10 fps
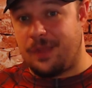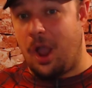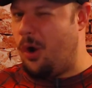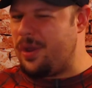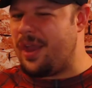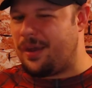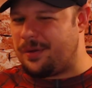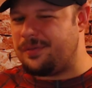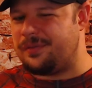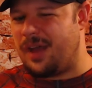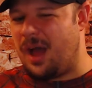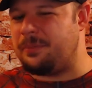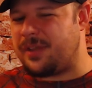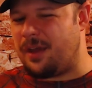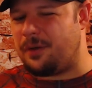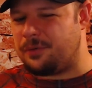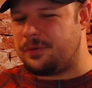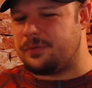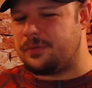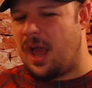Oh yeah, I'm down.
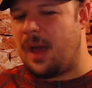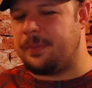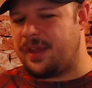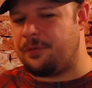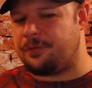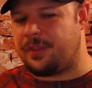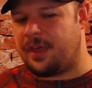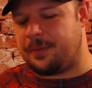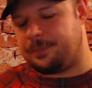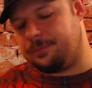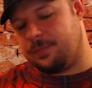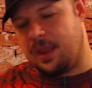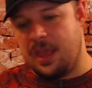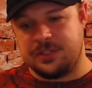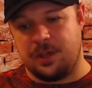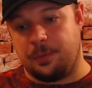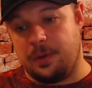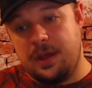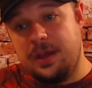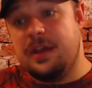I'm down for that. So,
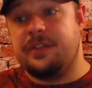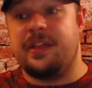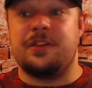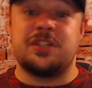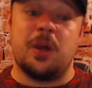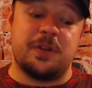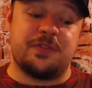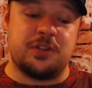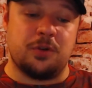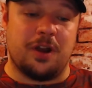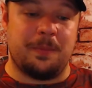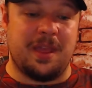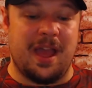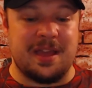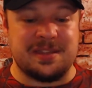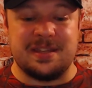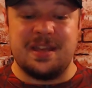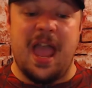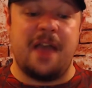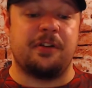thank you so much for joining me, guys.
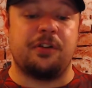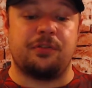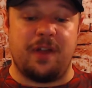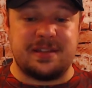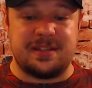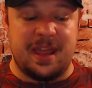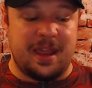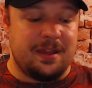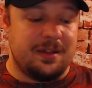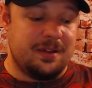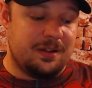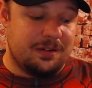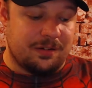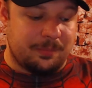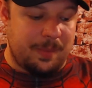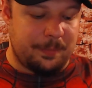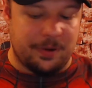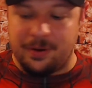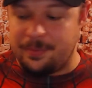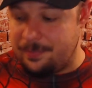Have a great day.
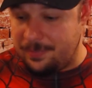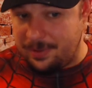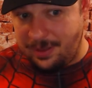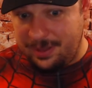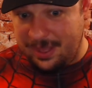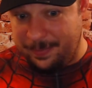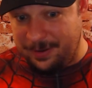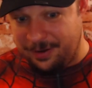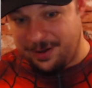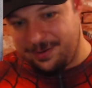Remember, keep it nerdy.